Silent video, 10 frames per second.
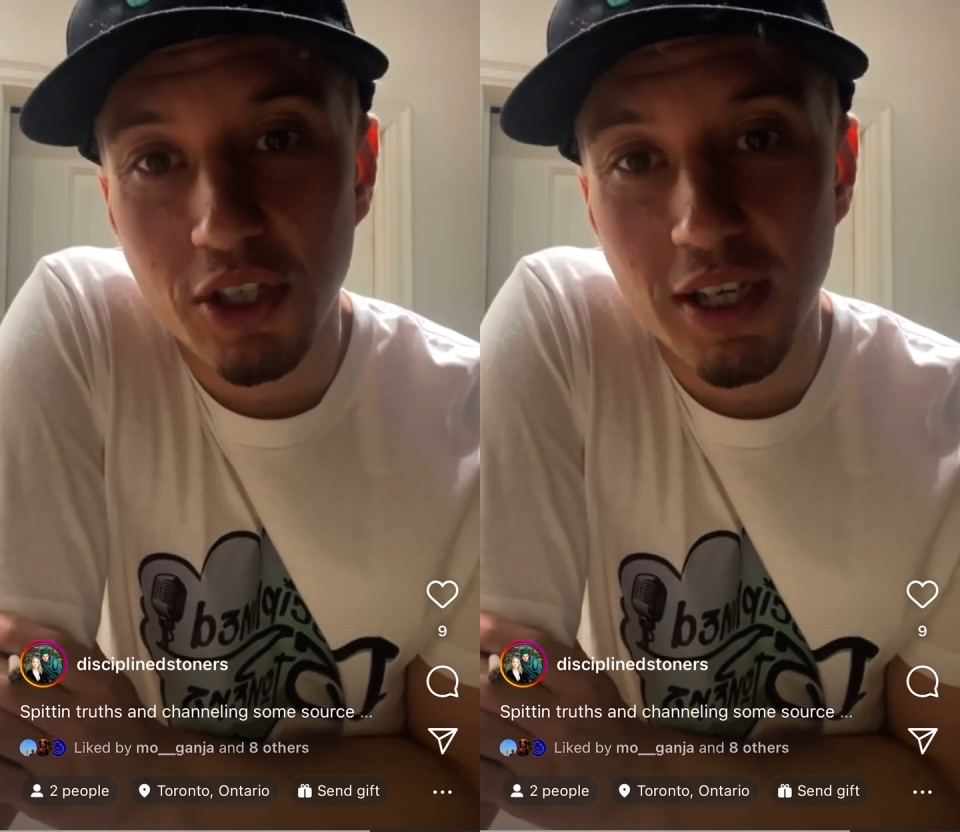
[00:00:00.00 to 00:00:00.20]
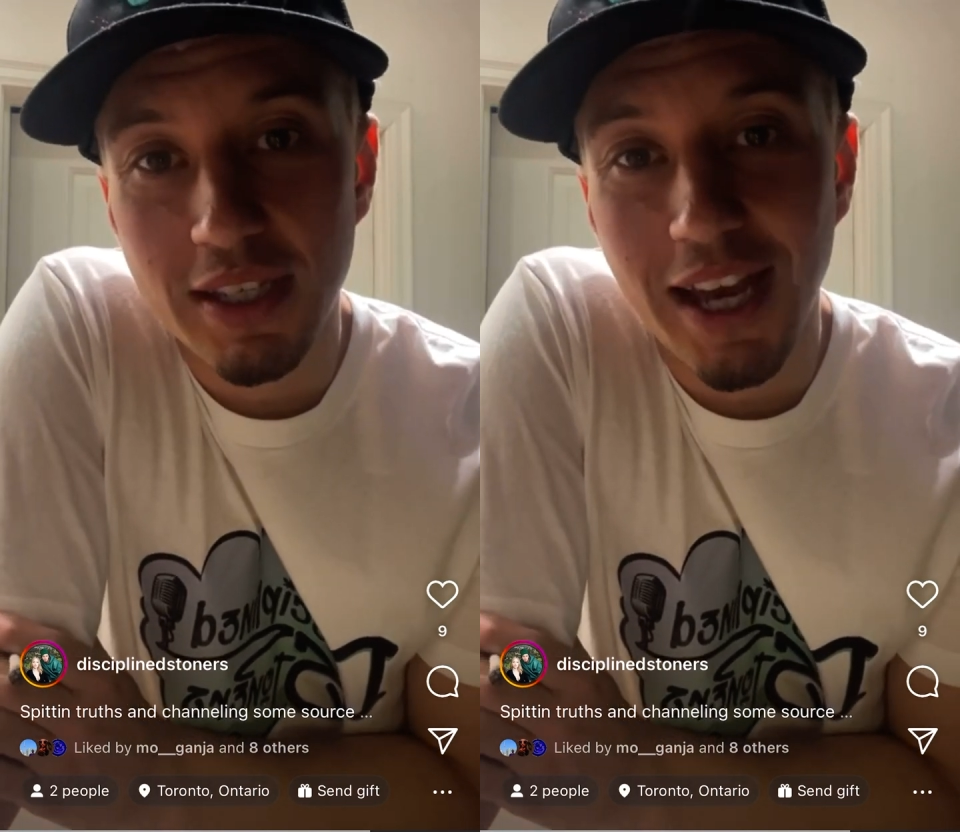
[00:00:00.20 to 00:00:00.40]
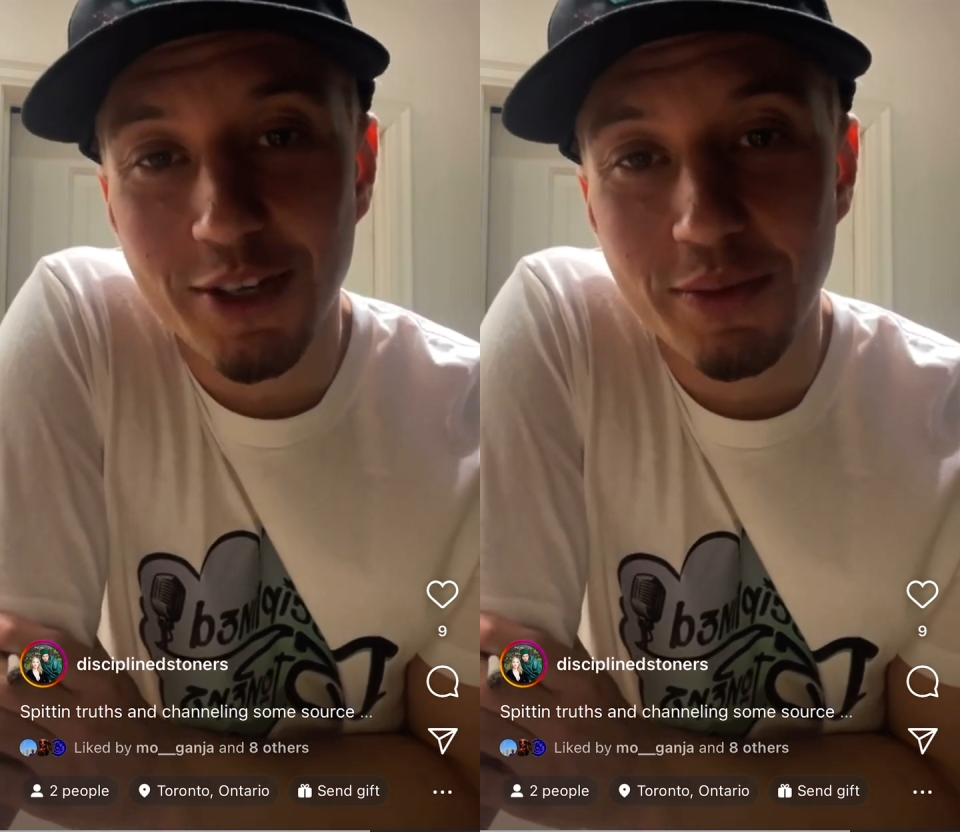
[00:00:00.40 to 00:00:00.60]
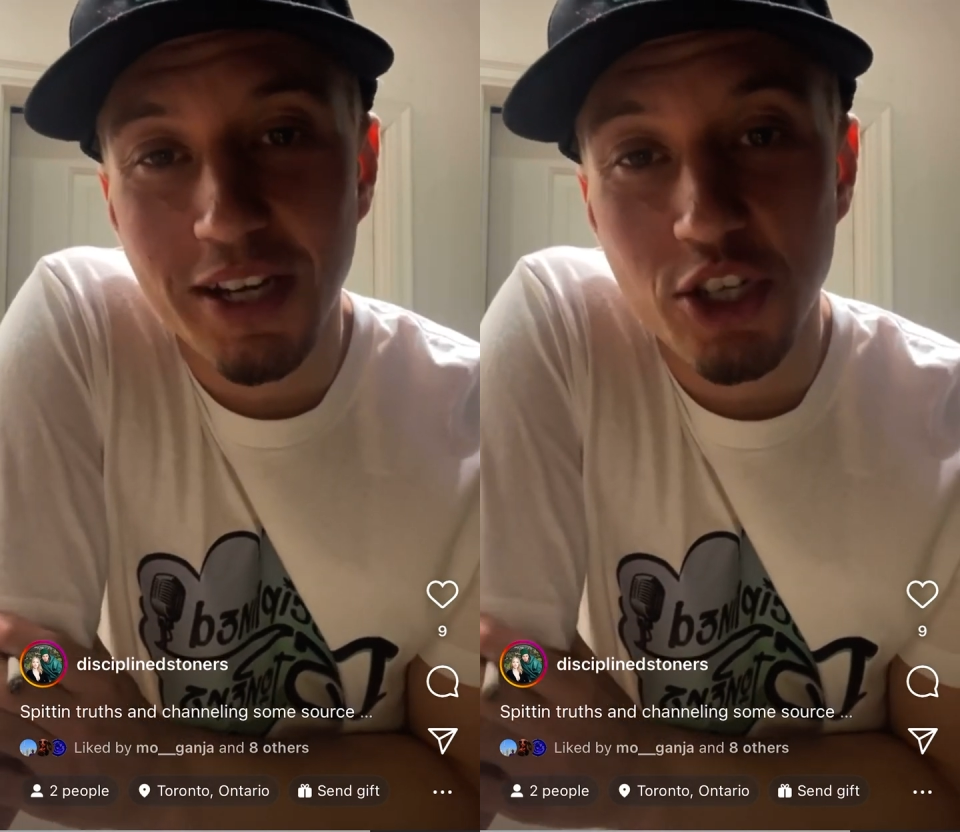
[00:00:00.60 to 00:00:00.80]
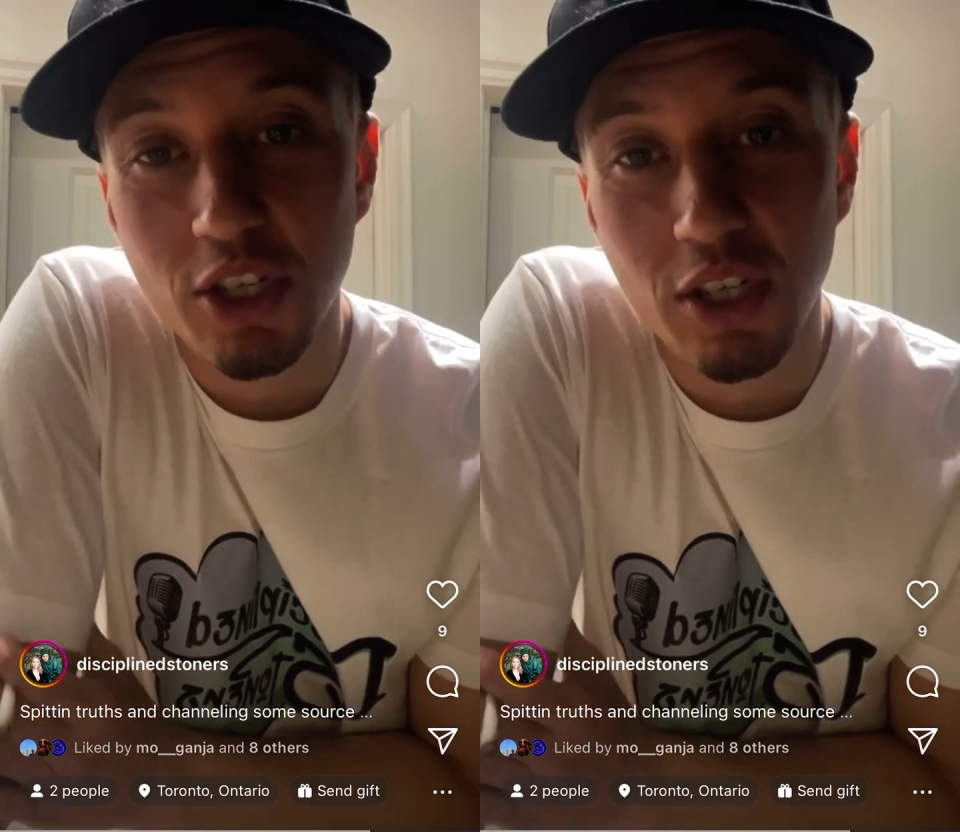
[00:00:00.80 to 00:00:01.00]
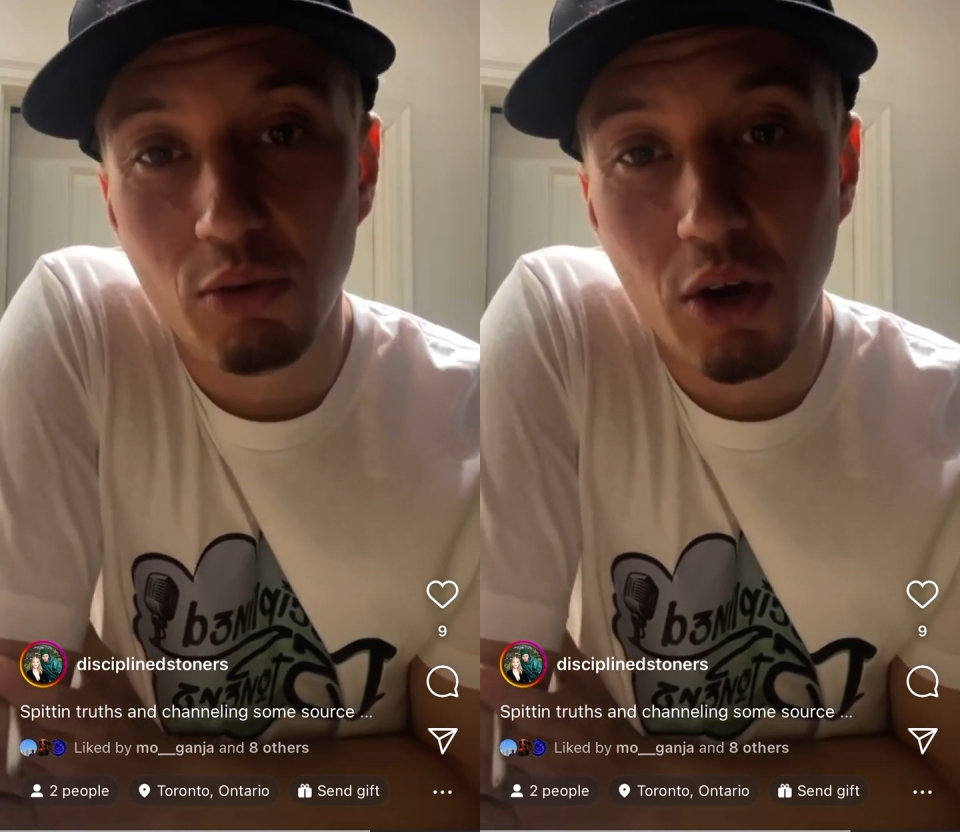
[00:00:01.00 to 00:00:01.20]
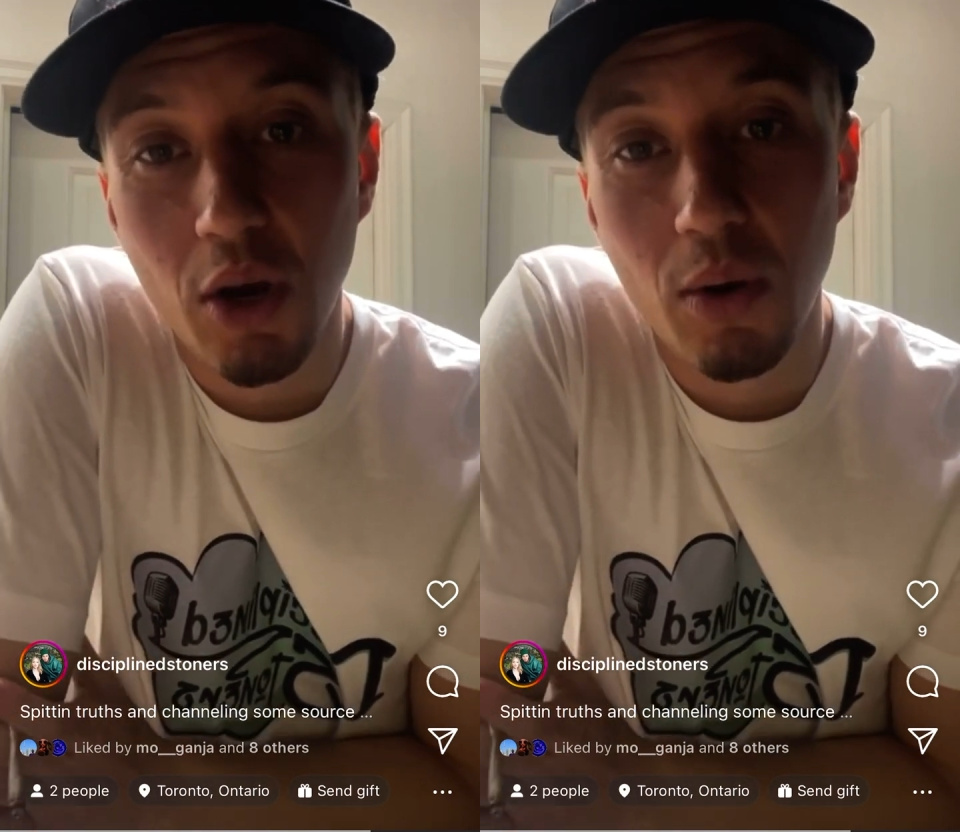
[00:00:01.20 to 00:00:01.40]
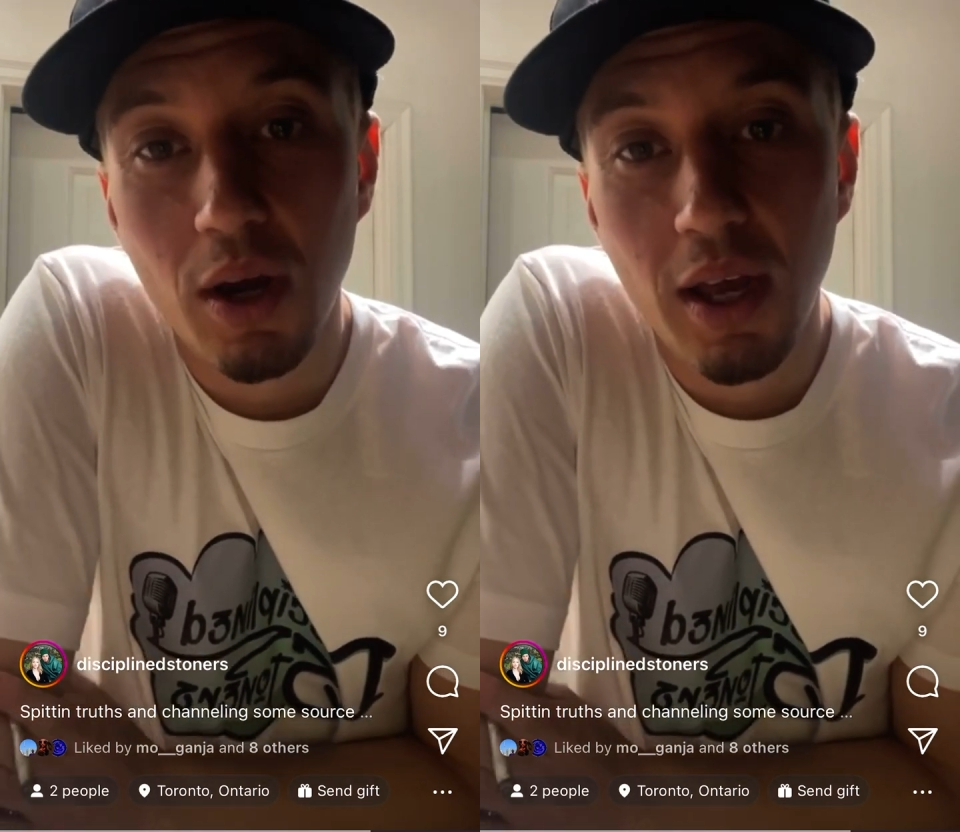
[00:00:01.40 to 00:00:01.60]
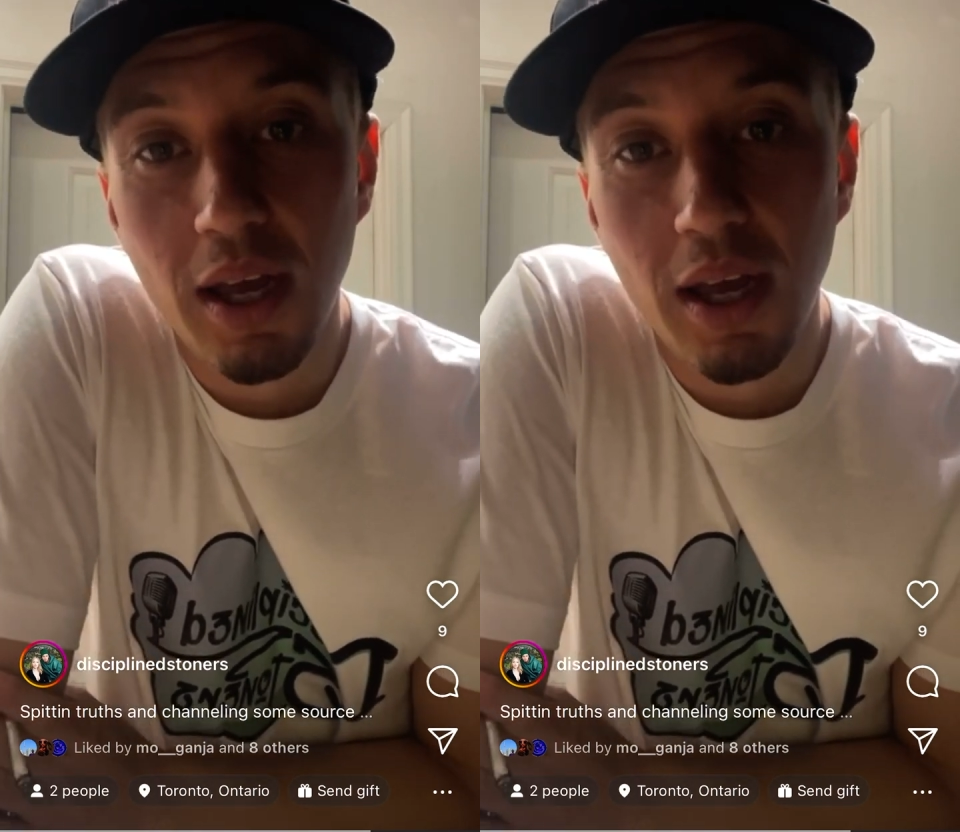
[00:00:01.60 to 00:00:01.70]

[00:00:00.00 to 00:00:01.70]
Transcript: does exponentially grow.